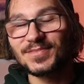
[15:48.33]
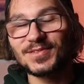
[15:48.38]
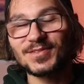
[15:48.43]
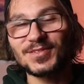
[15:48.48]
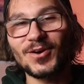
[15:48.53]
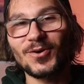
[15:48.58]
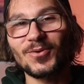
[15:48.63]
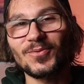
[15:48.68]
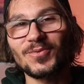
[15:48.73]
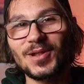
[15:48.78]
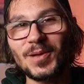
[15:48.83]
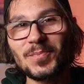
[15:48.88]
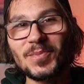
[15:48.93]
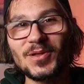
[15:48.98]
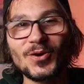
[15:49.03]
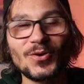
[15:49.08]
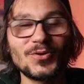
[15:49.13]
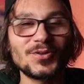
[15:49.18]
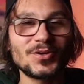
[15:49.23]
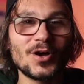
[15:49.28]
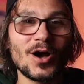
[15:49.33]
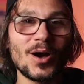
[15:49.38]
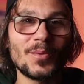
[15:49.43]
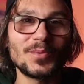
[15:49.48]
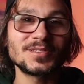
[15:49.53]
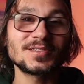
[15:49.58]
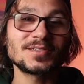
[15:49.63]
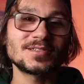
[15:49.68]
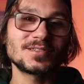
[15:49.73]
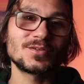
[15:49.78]
So let me know in the
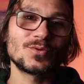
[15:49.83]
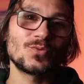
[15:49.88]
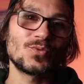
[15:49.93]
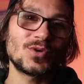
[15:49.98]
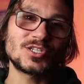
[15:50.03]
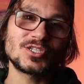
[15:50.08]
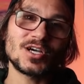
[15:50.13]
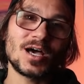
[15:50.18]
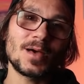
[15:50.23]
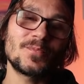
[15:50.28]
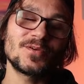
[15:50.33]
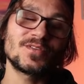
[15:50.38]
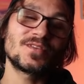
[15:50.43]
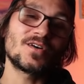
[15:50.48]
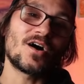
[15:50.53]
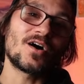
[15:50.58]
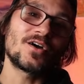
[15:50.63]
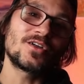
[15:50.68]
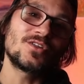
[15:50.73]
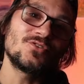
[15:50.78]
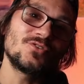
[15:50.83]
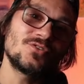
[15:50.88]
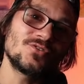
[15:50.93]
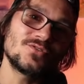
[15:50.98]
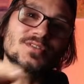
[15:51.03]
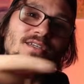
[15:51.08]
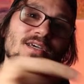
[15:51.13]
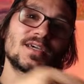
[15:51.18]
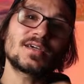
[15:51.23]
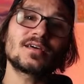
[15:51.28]
comments, which iPad are you
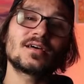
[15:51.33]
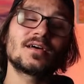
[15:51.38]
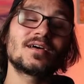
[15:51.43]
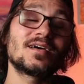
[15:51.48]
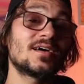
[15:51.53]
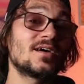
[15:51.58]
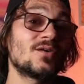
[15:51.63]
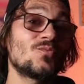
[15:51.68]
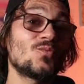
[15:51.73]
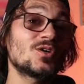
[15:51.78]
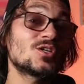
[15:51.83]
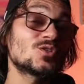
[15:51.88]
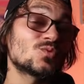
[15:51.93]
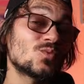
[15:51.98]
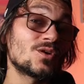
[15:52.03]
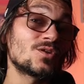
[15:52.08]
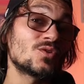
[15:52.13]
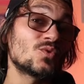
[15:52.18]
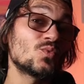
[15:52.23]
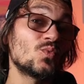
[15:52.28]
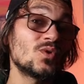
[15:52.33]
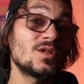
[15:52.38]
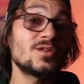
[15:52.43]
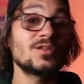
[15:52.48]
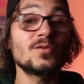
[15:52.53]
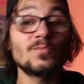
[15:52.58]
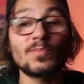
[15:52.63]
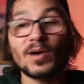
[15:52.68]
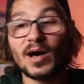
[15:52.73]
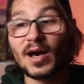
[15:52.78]
using and which one will
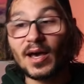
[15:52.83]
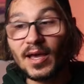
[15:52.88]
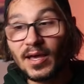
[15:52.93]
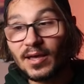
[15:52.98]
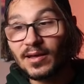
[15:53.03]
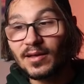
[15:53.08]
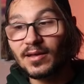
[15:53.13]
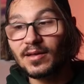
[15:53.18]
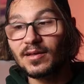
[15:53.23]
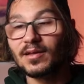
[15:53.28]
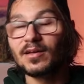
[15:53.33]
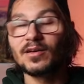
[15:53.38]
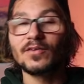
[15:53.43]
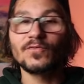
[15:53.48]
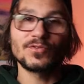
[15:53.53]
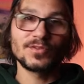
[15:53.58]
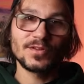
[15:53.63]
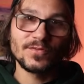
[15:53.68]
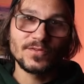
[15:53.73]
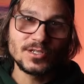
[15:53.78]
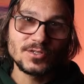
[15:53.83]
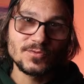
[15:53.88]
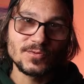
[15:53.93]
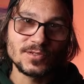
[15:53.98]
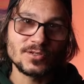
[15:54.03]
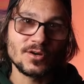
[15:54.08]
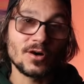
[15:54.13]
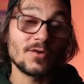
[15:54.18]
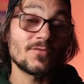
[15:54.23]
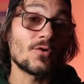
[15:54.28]
you buy for DaVinci
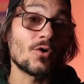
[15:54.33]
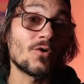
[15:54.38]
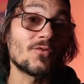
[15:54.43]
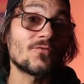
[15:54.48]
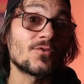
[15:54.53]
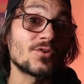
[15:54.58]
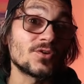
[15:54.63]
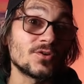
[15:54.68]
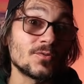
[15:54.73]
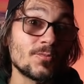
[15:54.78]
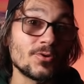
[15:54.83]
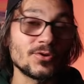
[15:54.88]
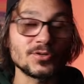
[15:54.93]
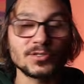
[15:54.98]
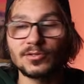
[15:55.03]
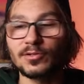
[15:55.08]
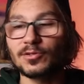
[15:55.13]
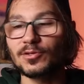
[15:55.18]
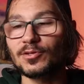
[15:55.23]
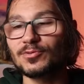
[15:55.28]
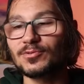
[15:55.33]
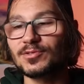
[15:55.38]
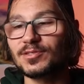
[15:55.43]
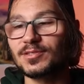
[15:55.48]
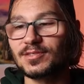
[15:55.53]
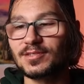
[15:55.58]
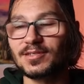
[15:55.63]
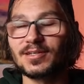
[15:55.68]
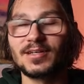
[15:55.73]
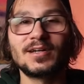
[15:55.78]
Resolve or for your personal
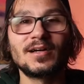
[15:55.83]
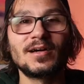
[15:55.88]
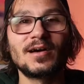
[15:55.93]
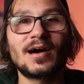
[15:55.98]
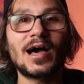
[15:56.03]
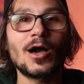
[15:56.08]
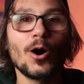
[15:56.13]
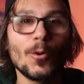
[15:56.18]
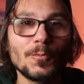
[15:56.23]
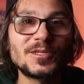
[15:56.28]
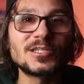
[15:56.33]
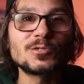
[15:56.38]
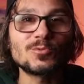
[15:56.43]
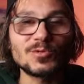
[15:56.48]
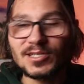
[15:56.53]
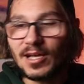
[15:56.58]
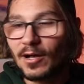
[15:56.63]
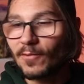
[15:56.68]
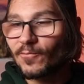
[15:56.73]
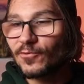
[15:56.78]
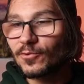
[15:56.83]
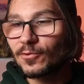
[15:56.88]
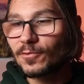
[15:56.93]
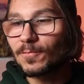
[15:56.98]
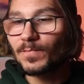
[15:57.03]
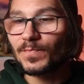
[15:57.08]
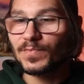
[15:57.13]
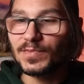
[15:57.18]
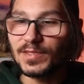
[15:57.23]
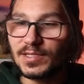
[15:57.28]
use? I hope this was
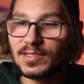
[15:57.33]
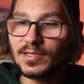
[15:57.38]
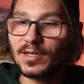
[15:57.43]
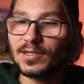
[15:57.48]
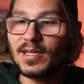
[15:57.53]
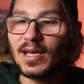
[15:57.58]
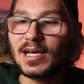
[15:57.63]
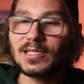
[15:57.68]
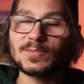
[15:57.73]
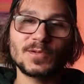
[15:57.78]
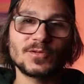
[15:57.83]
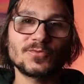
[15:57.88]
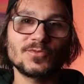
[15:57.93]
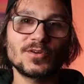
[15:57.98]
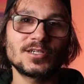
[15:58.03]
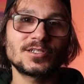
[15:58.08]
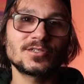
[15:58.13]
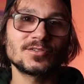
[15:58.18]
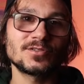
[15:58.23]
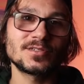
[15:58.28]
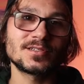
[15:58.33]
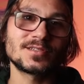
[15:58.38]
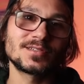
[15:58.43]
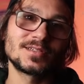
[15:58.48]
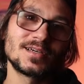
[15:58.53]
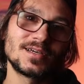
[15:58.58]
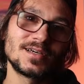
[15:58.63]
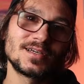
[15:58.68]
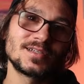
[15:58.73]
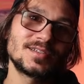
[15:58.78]
helpful. These are the aspect ratios.
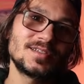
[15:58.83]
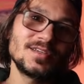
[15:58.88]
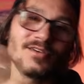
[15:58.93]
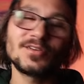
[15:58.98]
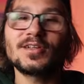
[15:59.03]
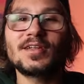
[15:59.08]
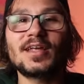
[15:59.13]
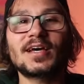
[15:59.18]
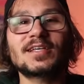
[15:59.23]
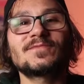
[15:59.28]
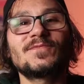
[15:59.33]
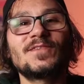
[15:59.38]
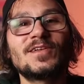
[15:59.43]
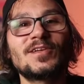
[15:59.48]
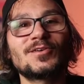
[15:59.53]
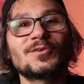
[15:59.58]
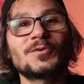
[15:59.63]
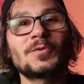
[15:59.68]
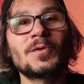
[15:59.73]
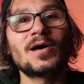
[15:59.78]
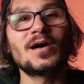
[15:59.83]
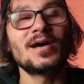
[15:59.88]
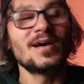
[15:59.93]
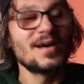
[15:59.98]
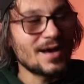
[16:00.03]
See you in the next video.